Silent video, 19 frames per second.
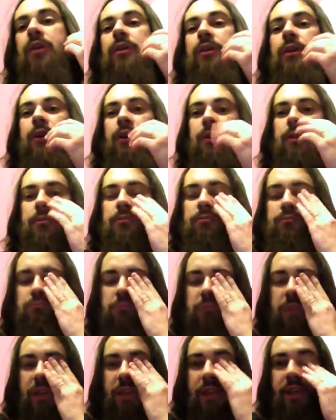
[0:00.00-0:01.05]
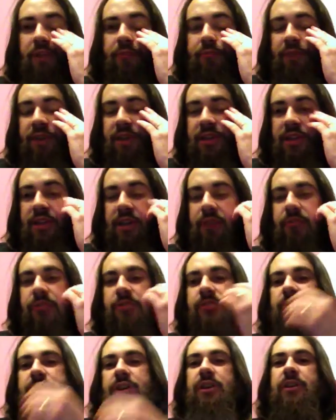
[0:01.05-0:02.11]
Um, I have my doubts.
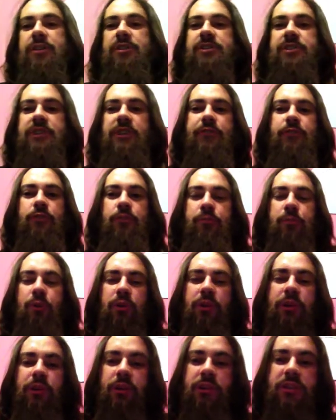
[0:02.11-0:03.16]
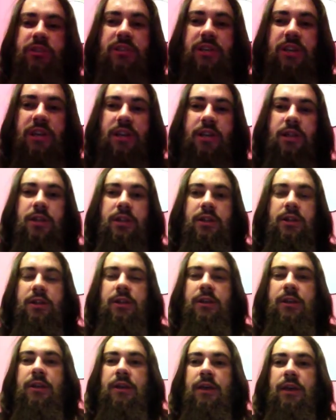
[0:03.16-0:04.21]
There are several polyglots there.
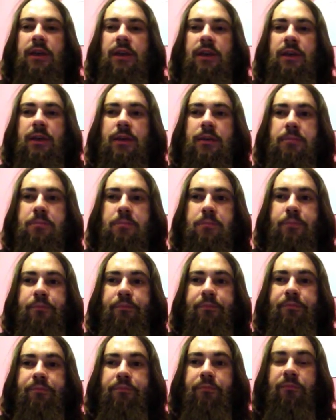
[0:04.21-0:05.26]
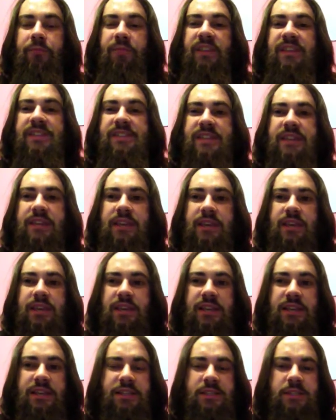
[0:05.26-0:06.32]
Um, the thing
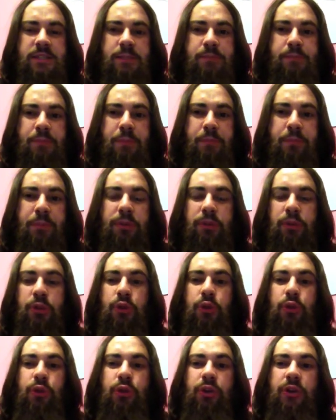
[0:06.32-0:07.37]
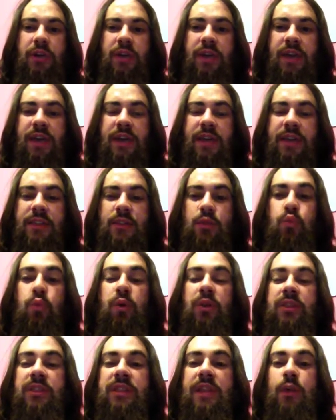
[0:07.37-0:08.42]
is, people look at
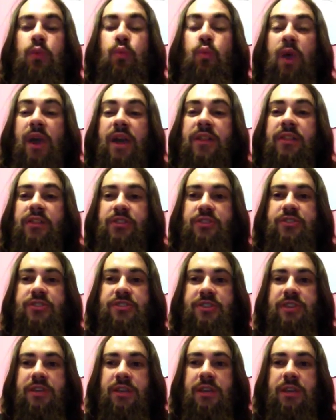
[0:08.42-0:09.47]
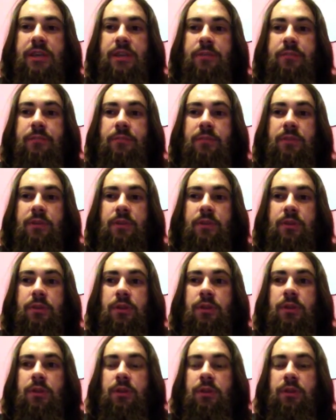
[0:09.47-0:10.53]
what they want to see.
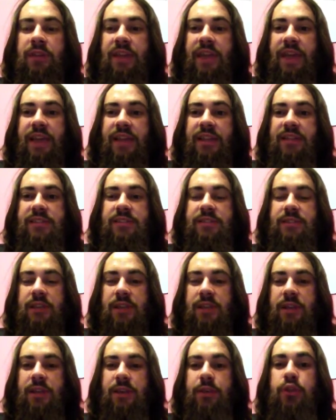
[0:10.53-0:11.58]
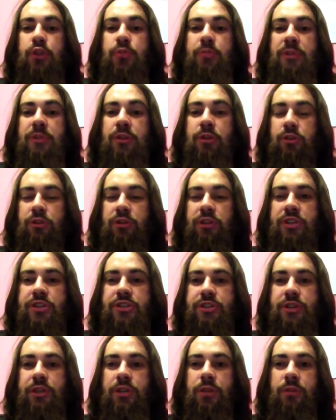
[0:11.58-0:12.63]
That's a human
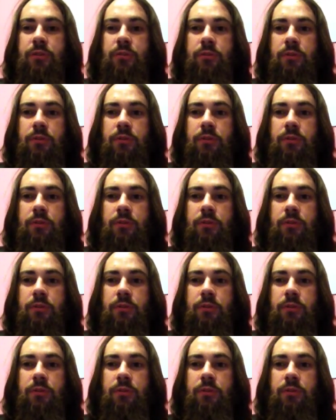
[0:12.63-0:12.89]
condition.